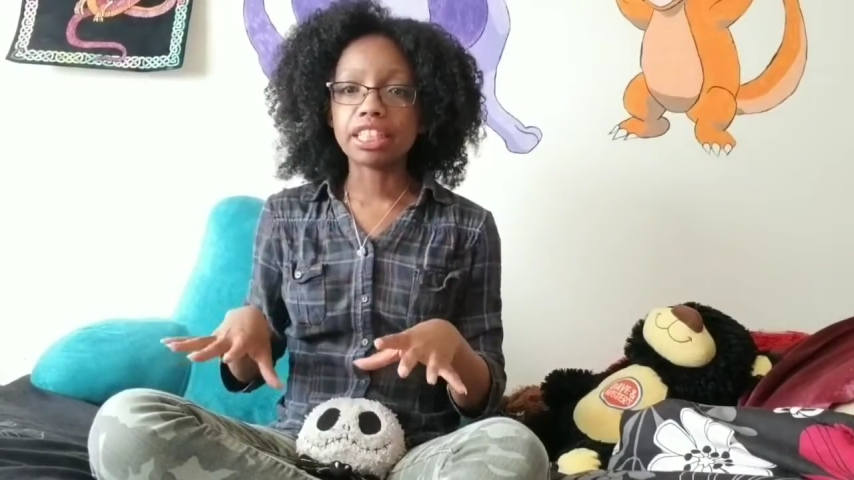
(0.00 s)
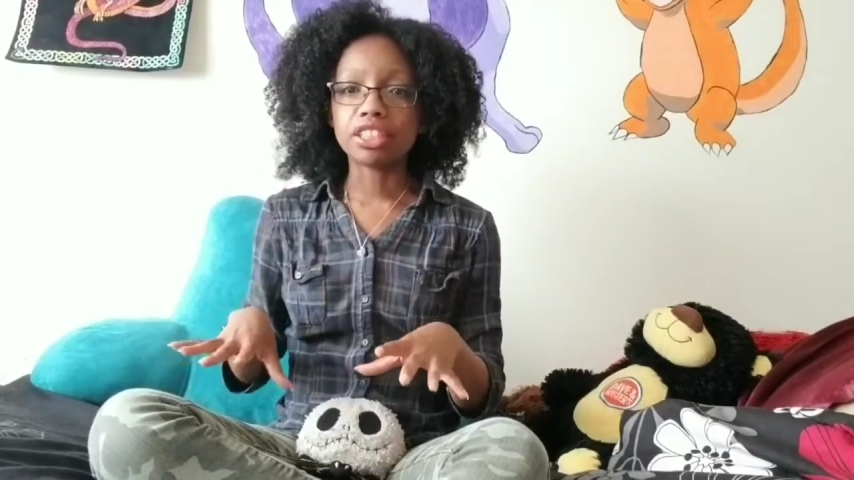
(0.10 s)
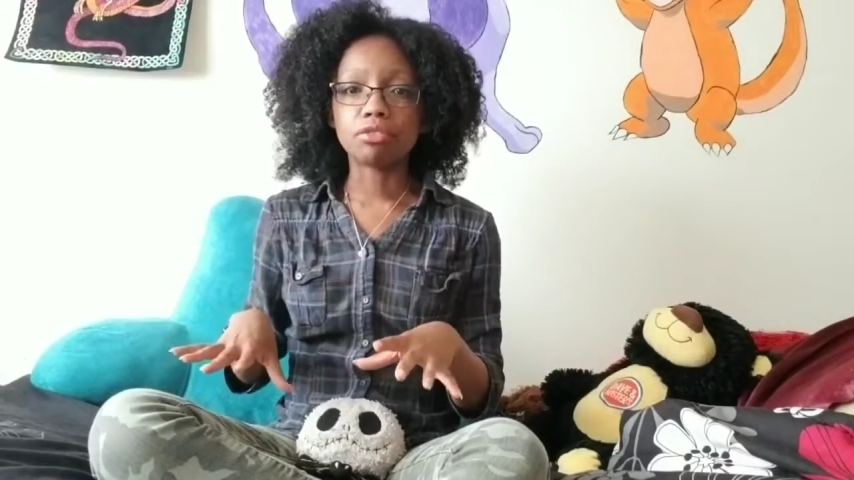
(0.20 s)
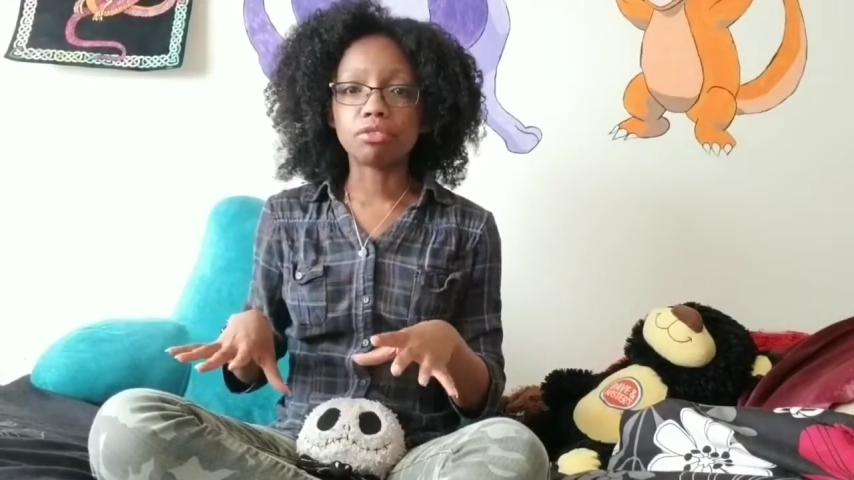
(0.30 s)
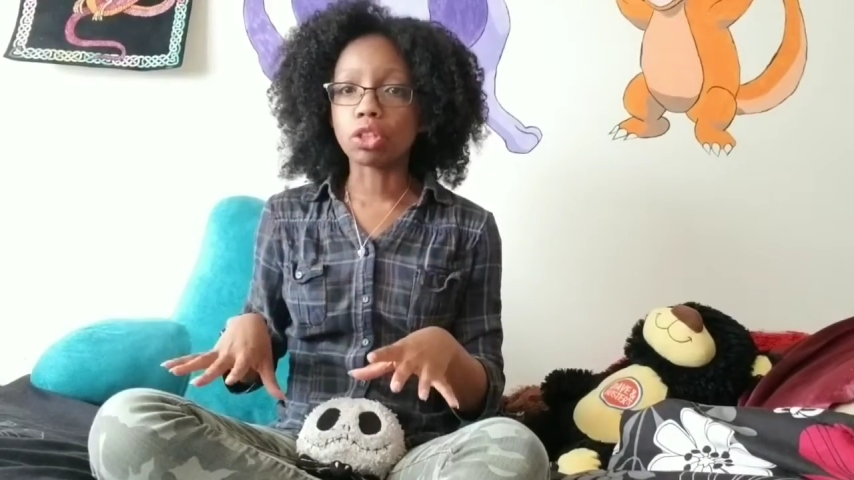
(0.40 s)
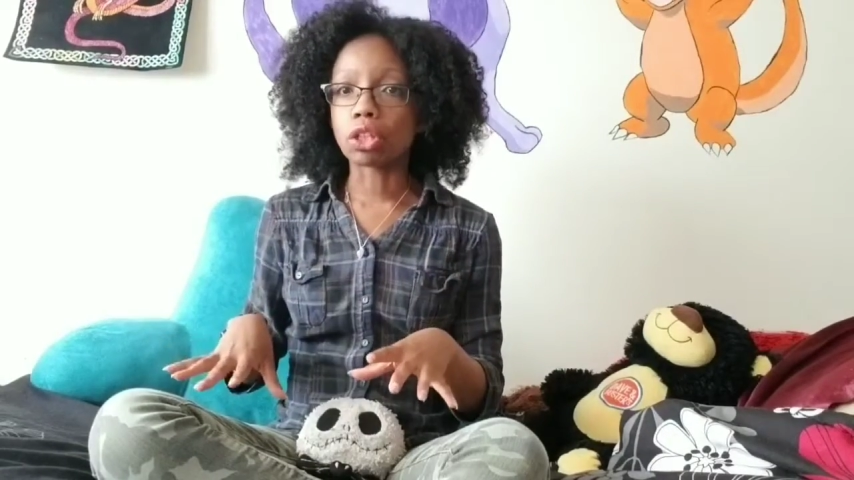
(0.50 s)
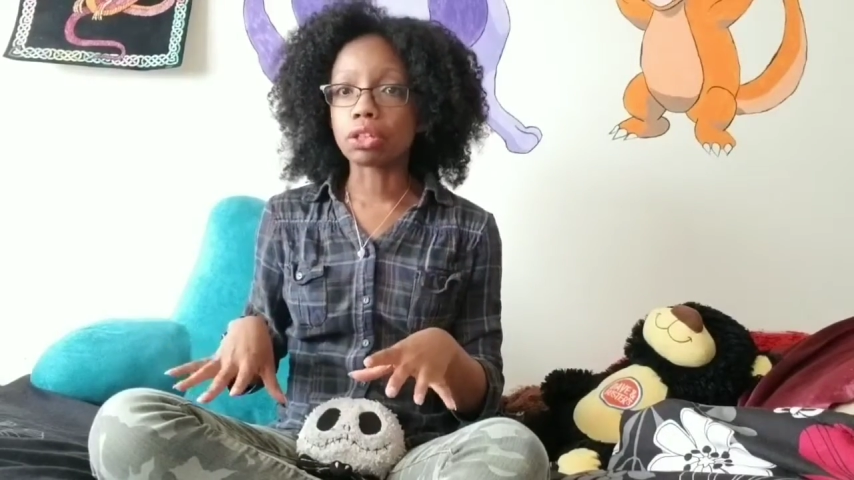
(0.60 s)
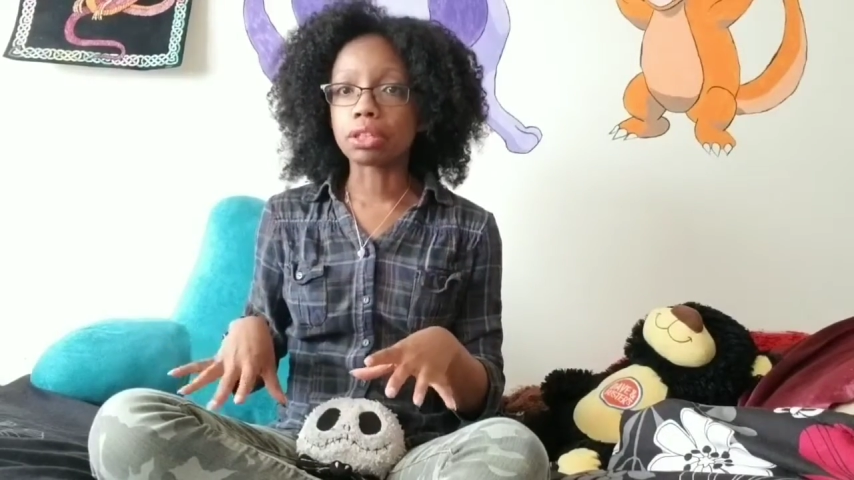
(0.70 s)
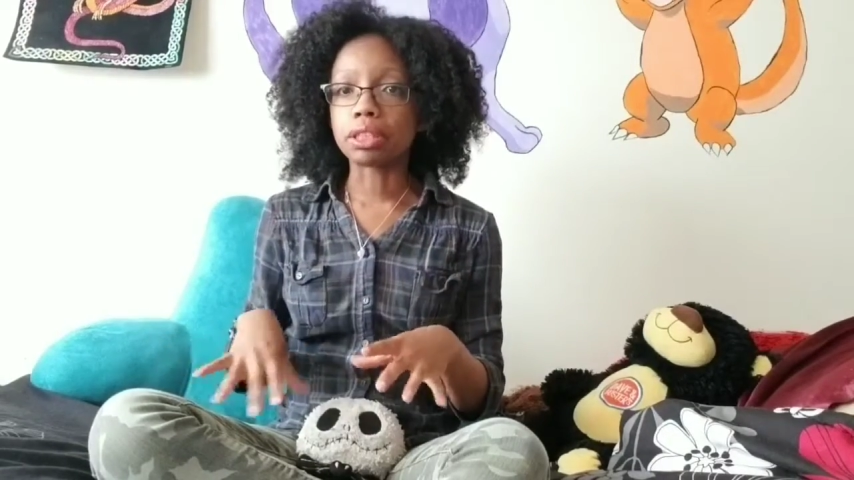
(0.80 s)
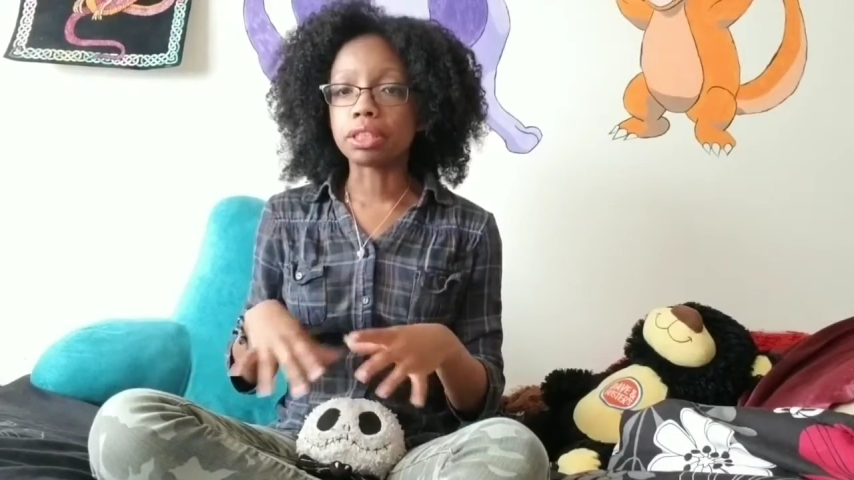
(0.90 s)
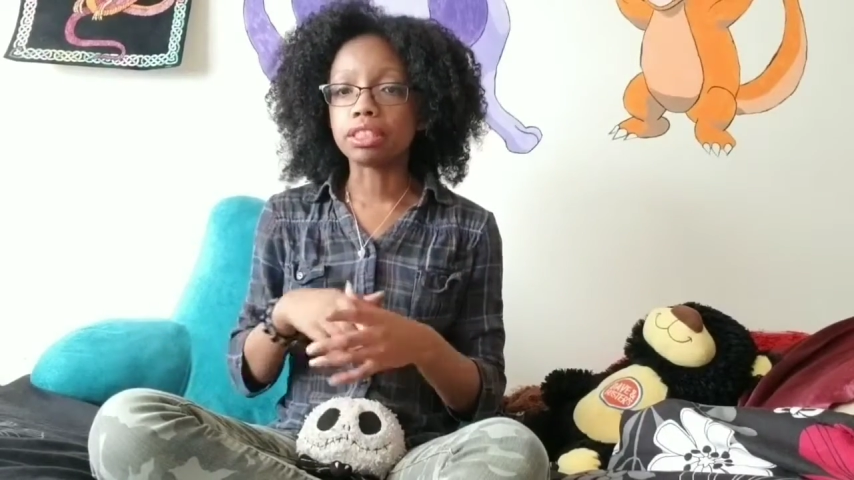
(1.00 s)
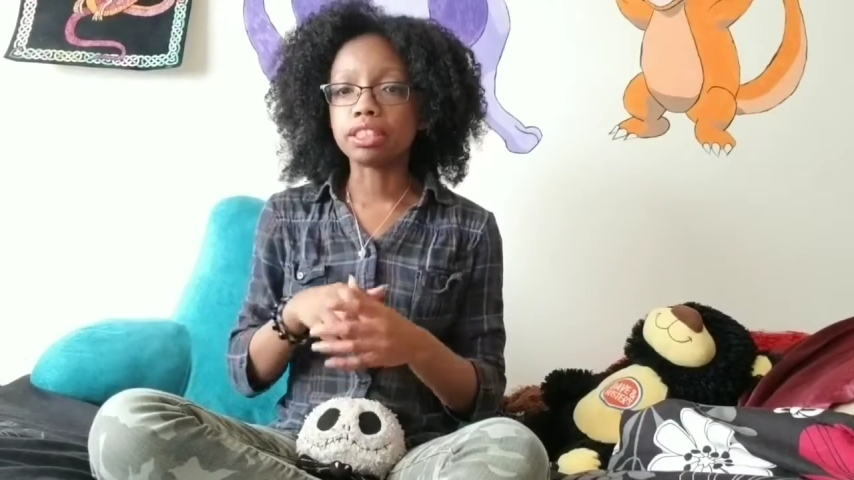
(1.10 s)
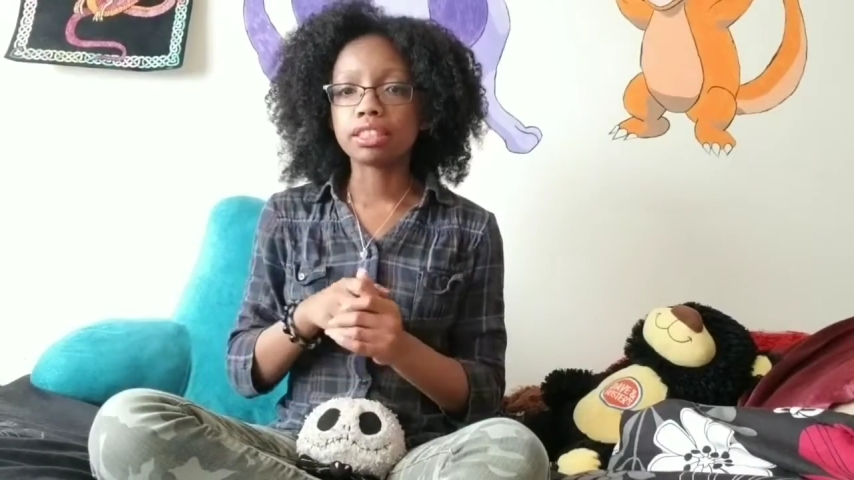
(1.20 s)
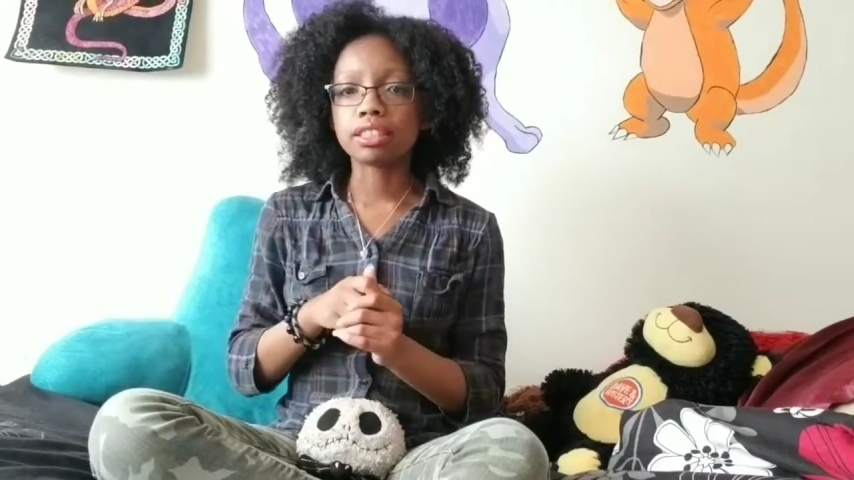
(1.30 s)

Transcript: that you've learned,